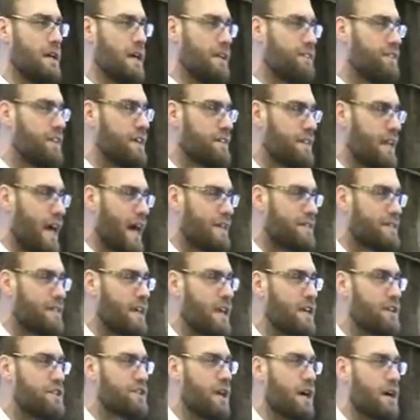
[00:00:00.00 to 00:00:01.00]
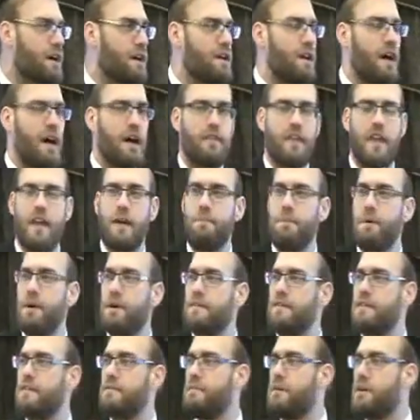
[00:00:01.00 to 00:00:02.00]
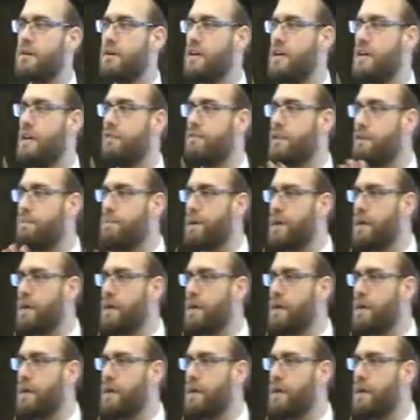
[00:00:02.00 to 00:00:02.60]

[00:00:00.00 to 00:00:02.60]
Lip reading: It does not say in Shulchan Aruch that a person is mechuyev to